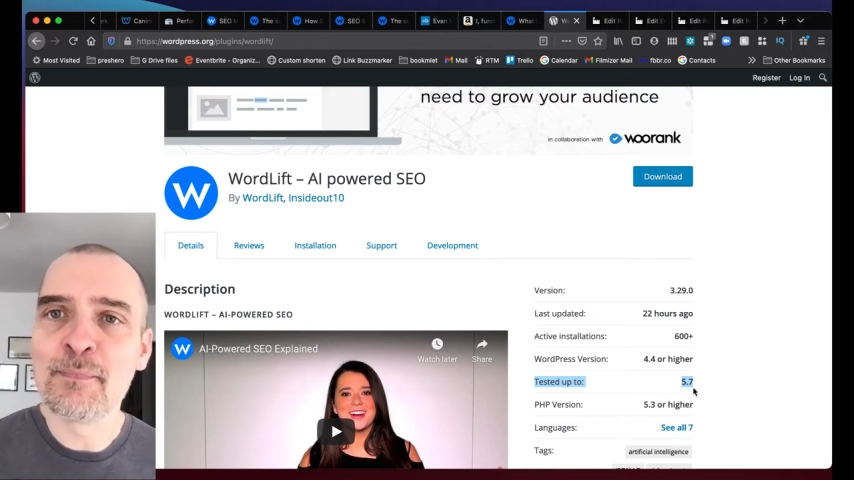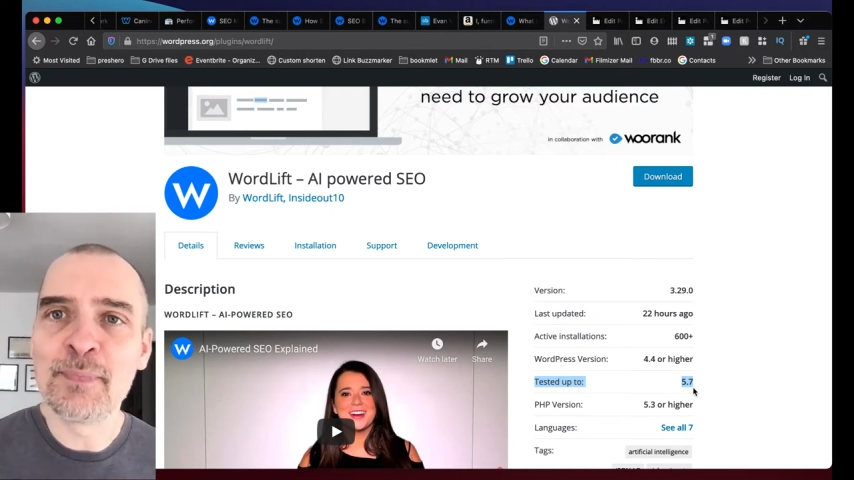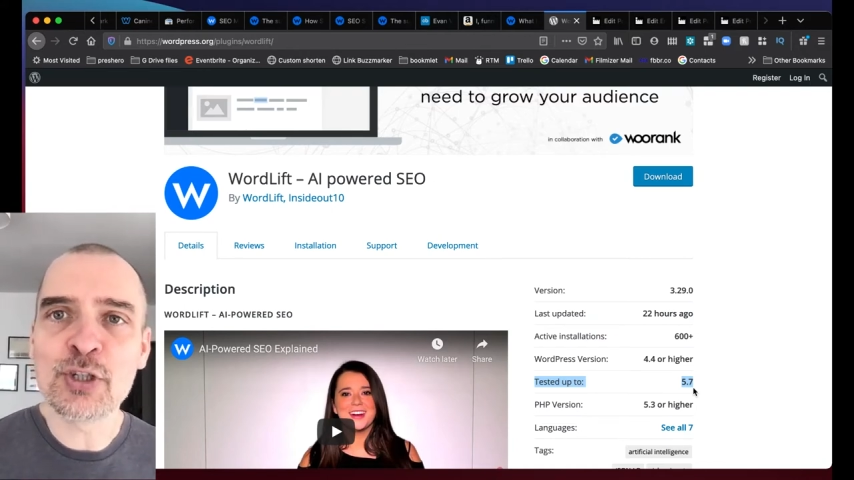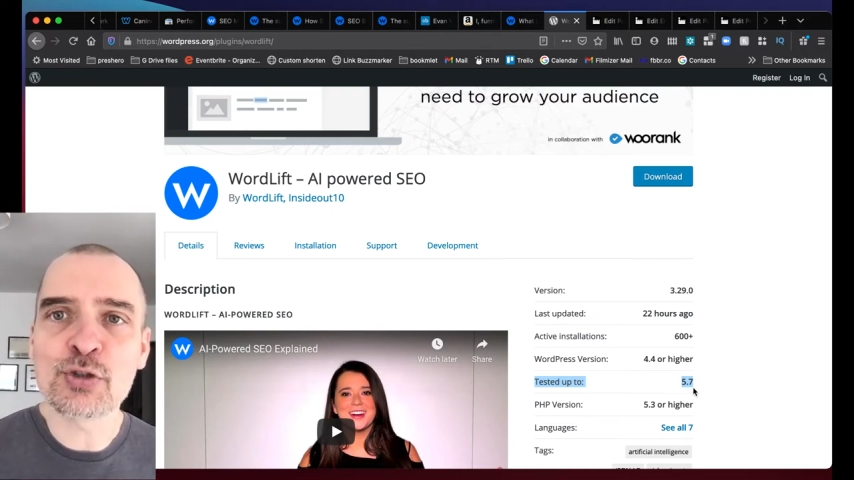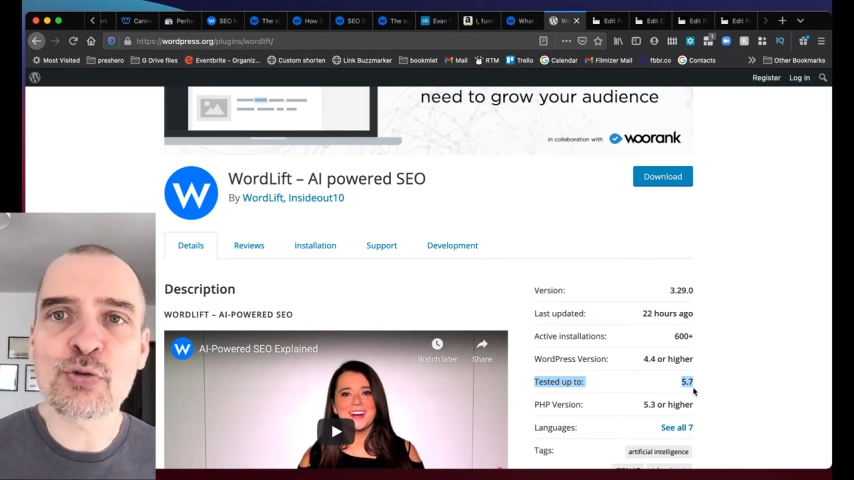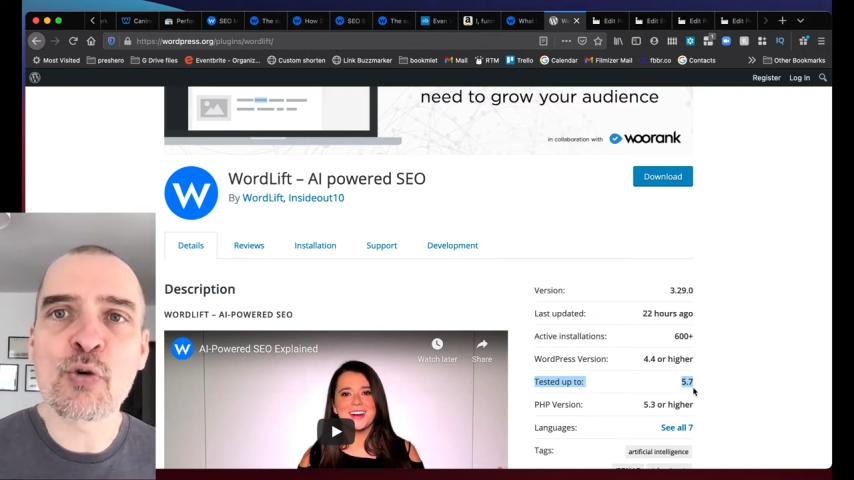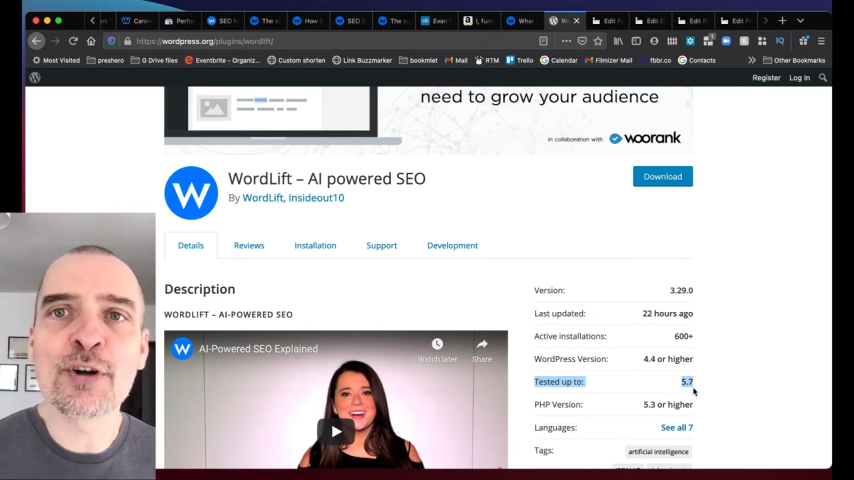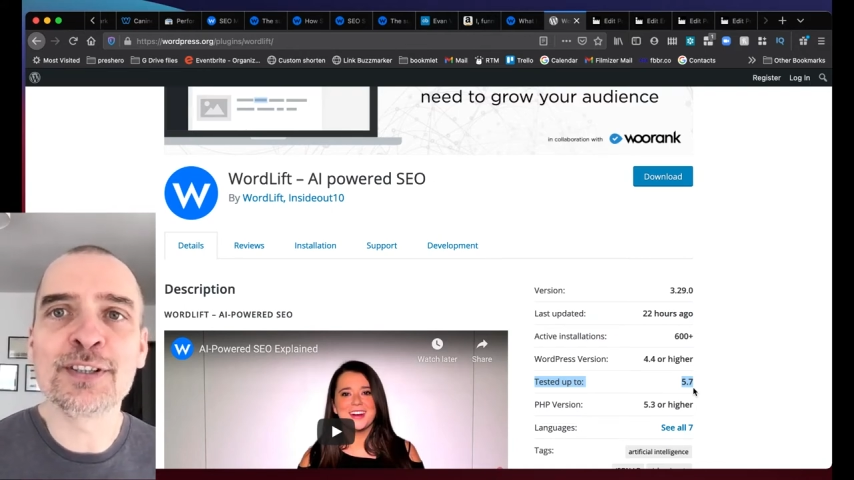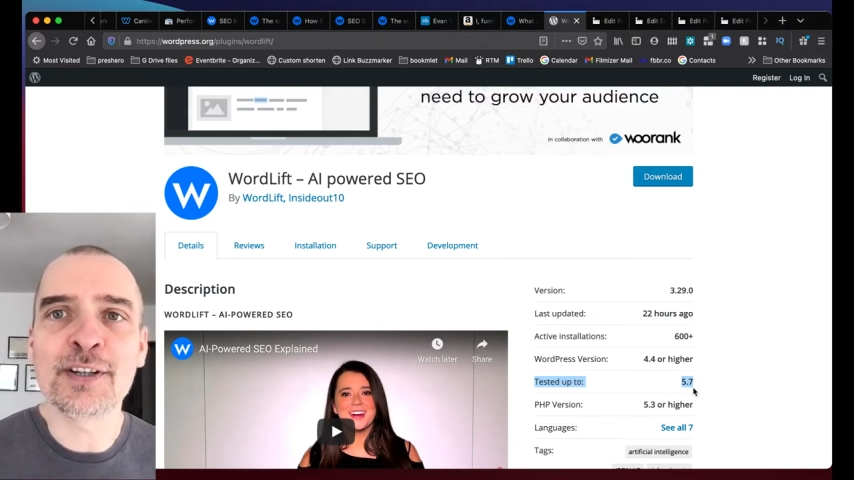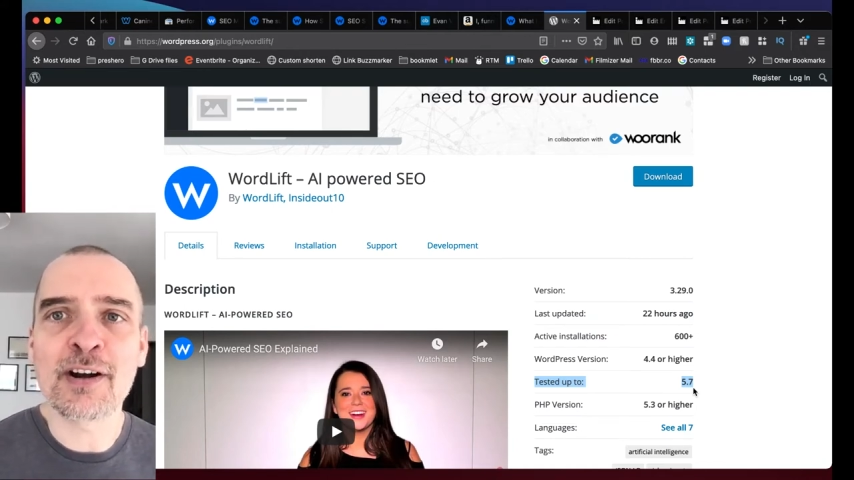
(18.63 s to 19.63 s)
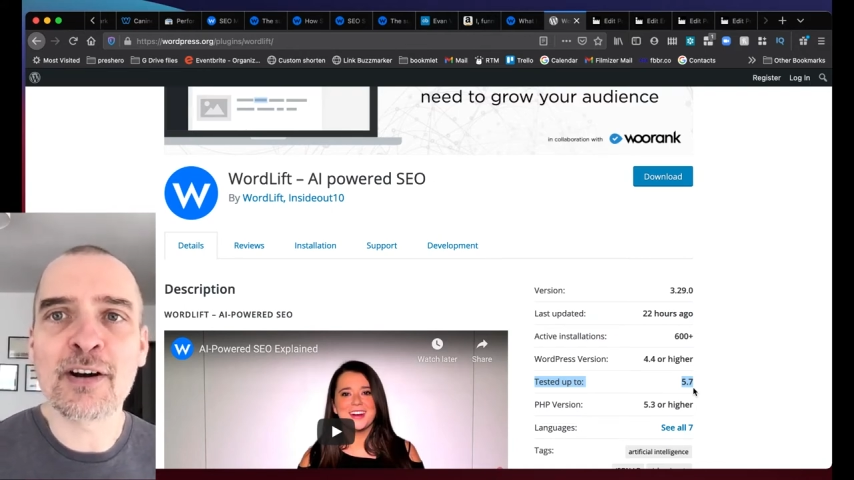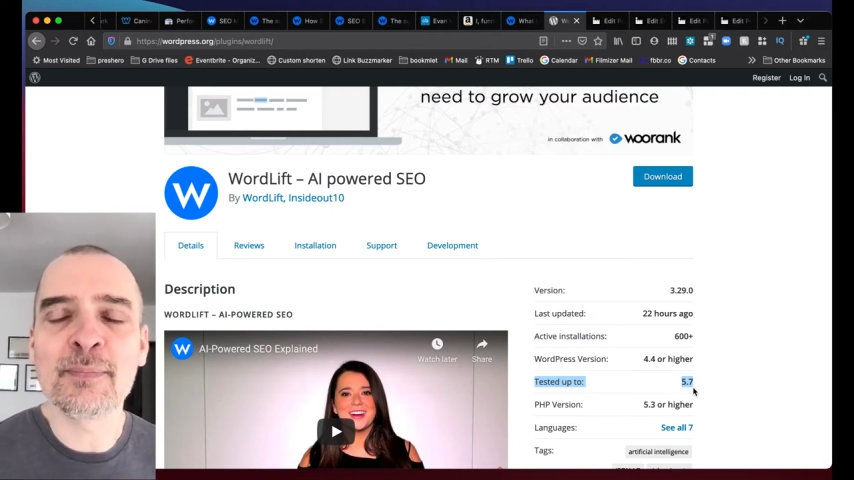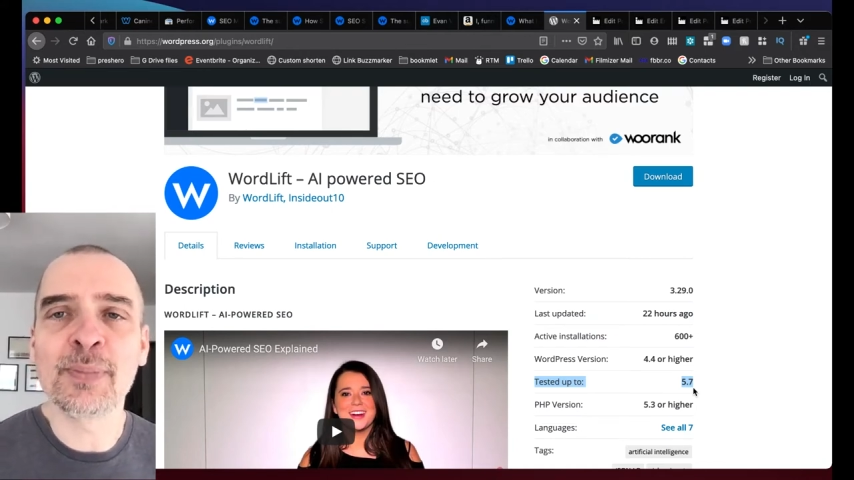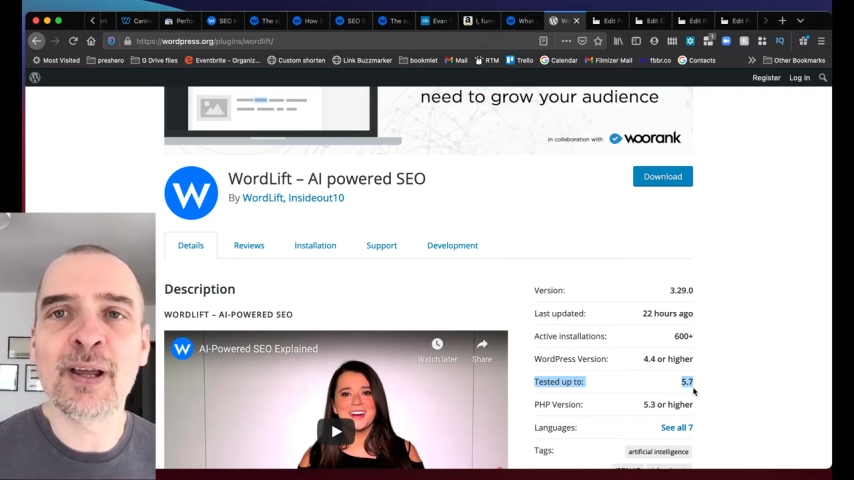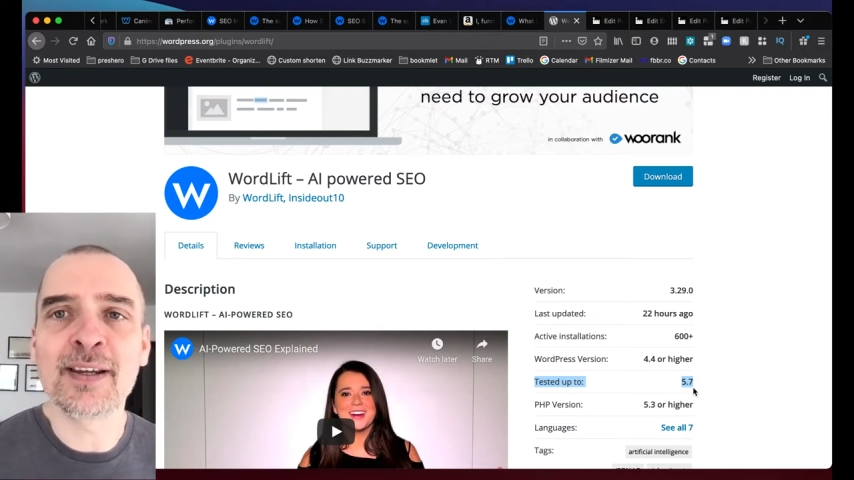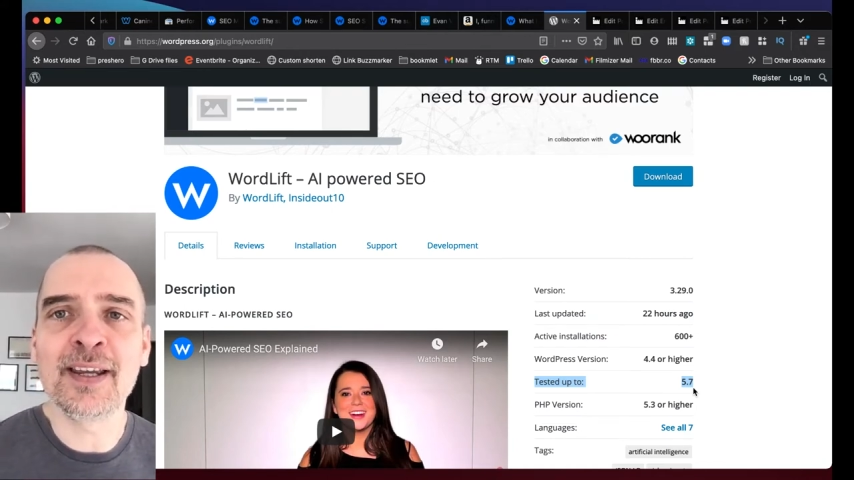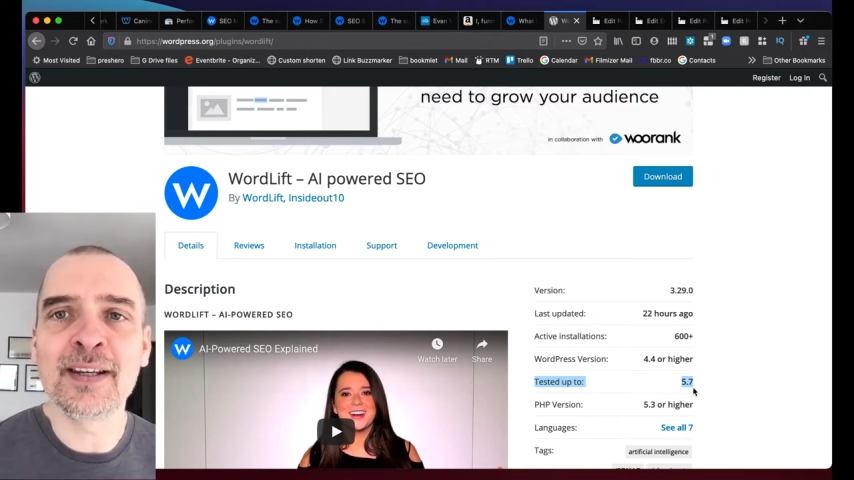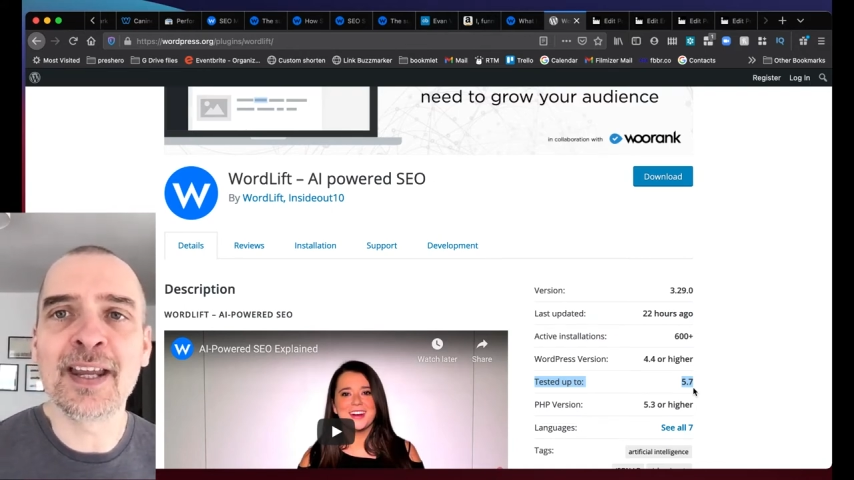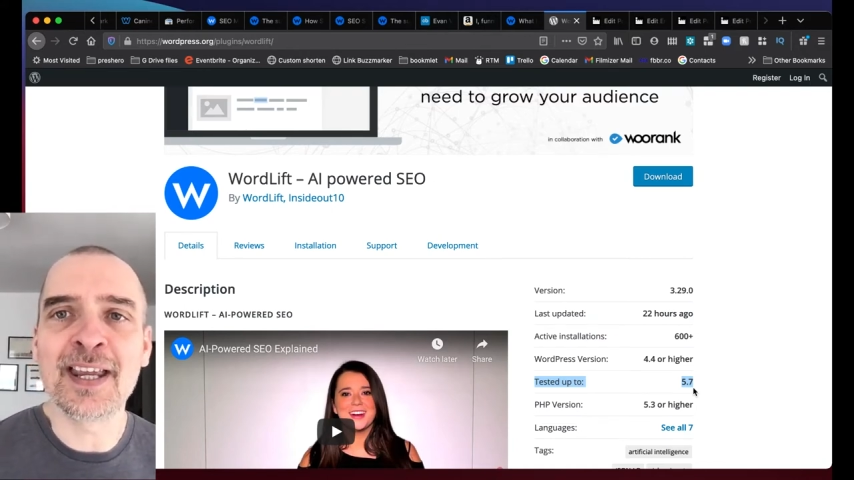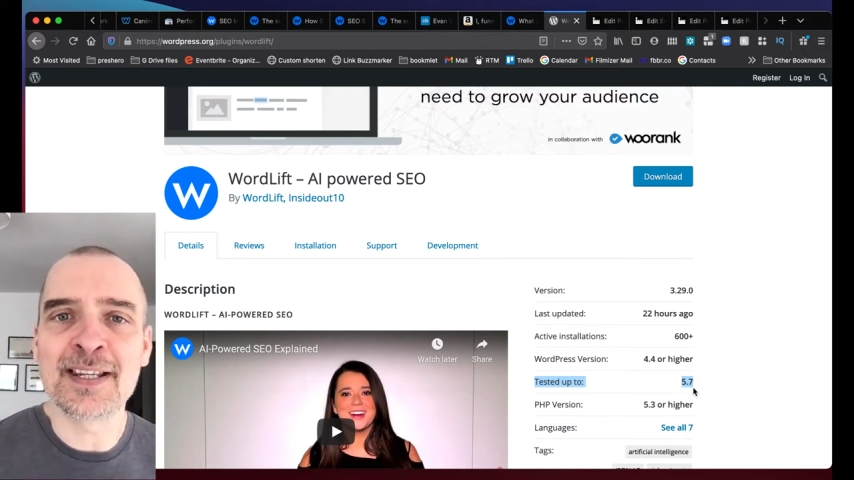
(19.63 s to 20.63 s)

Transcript: be sure that our plugin